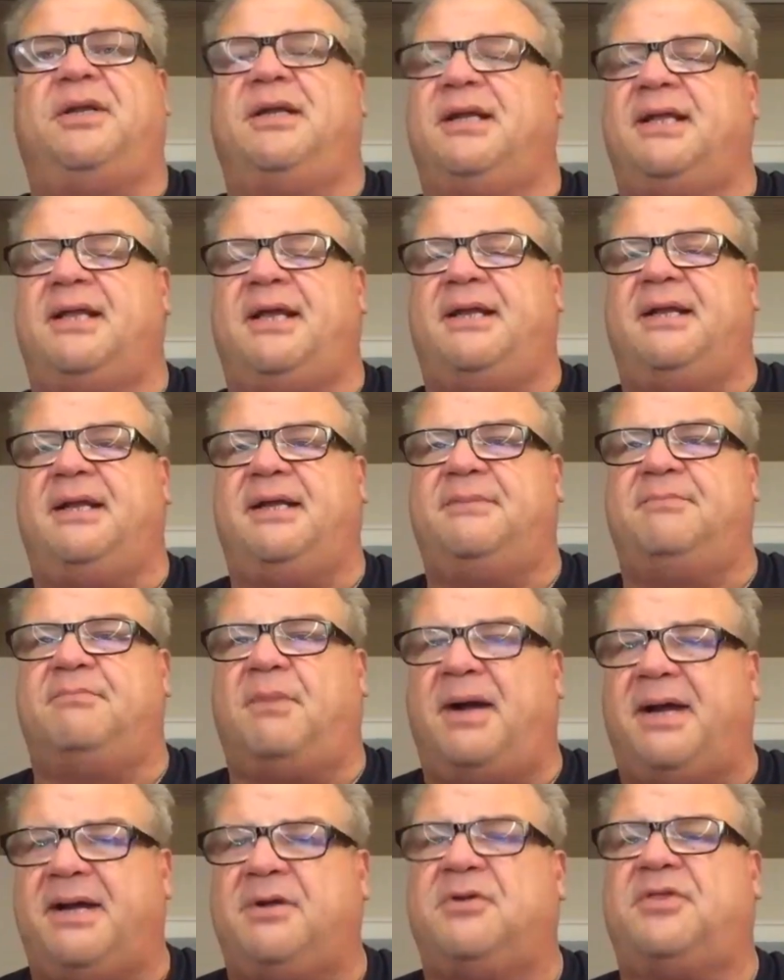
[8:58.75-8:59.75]
And I
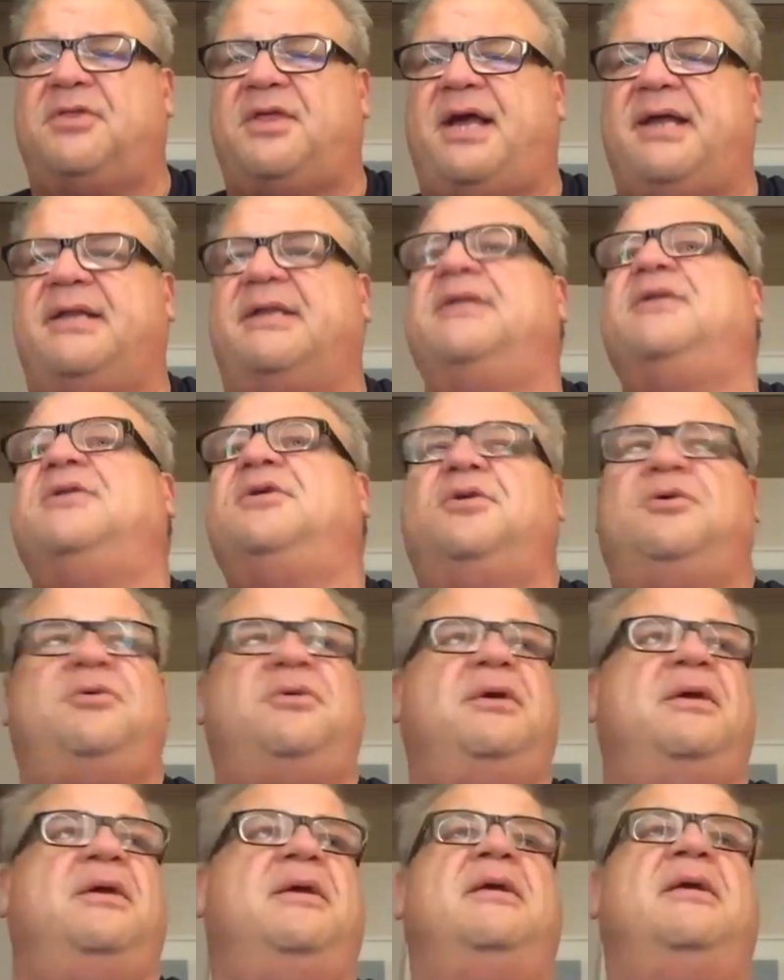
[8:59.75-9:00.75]
admire that in
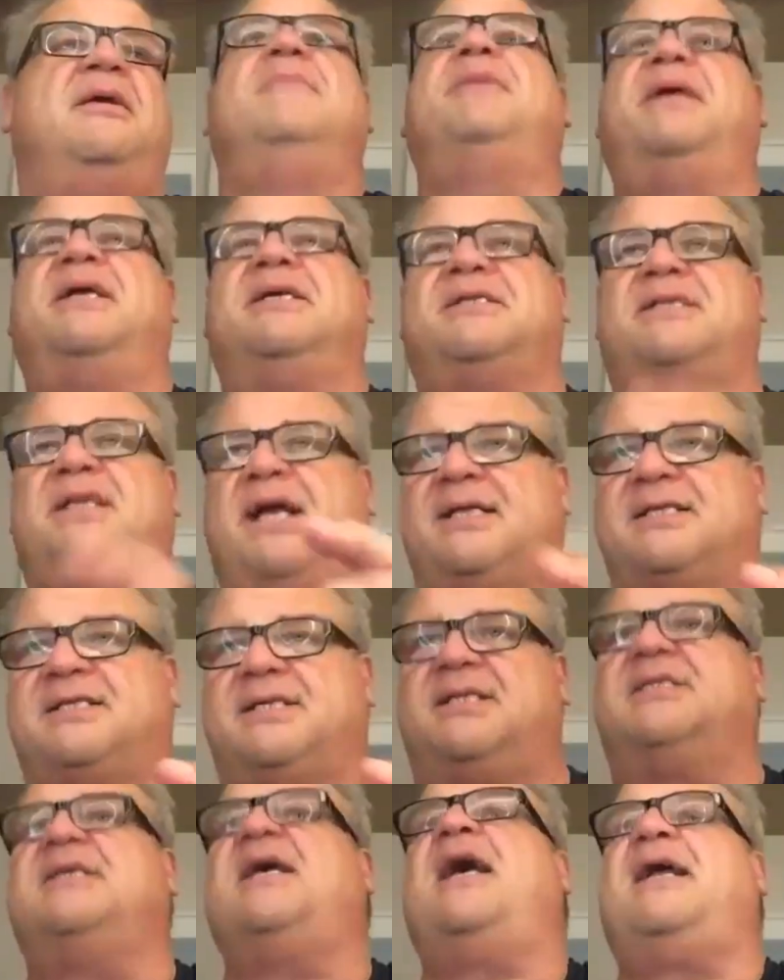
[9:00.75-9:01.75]
you, because that's
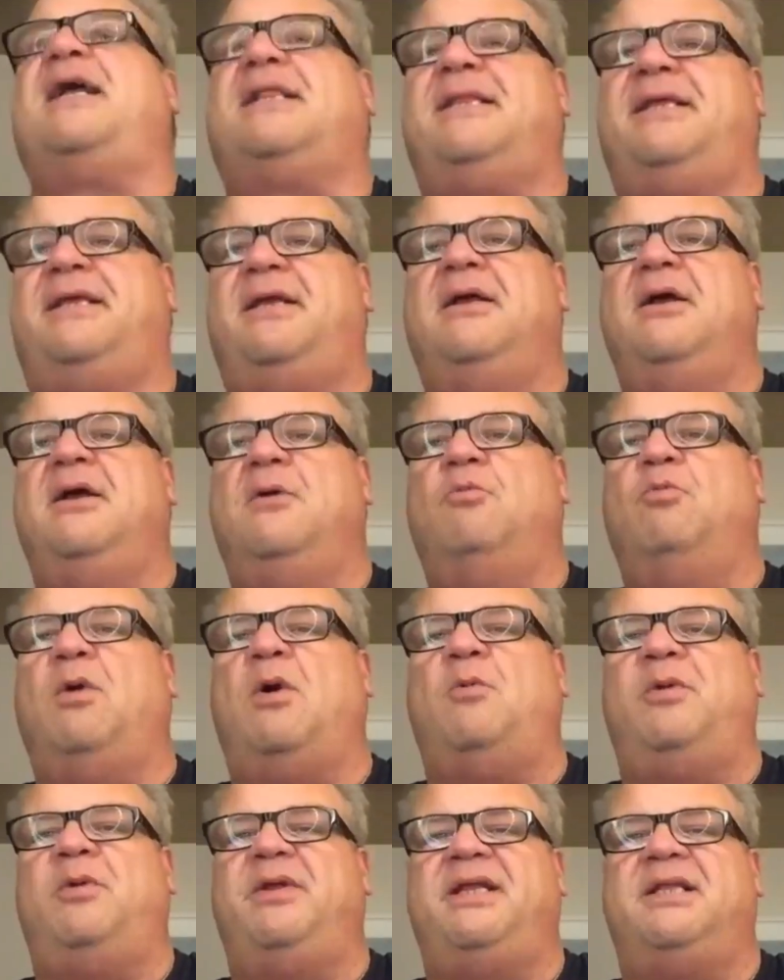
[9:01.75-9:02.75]
exactly
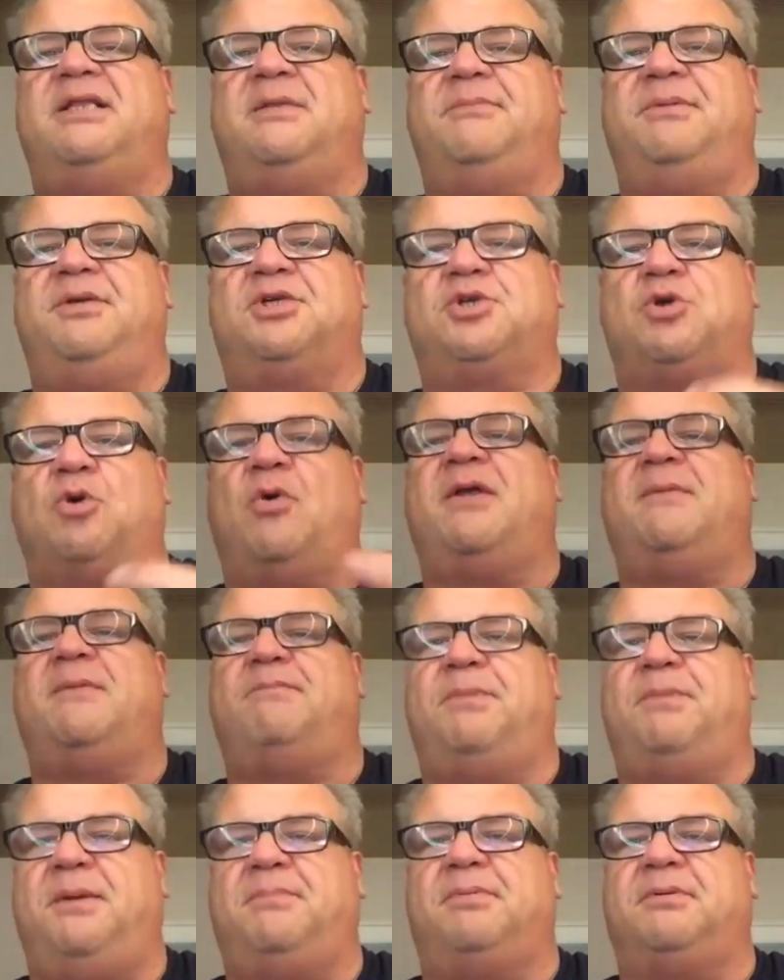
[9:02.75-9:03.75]
what we need to be showing
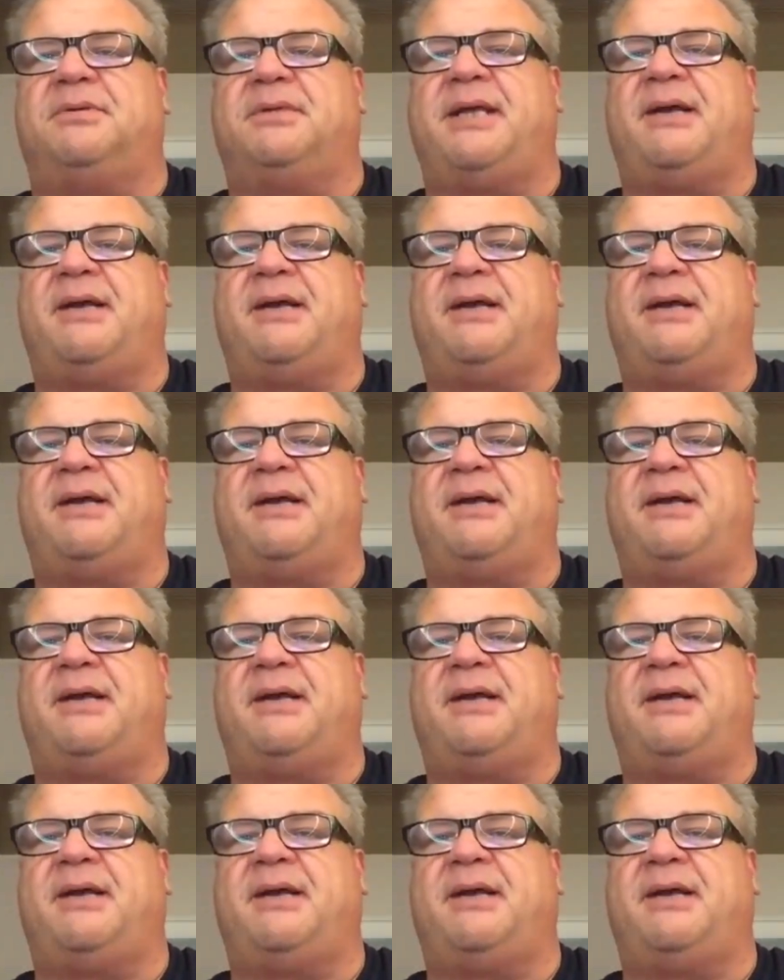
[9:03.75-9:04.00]
people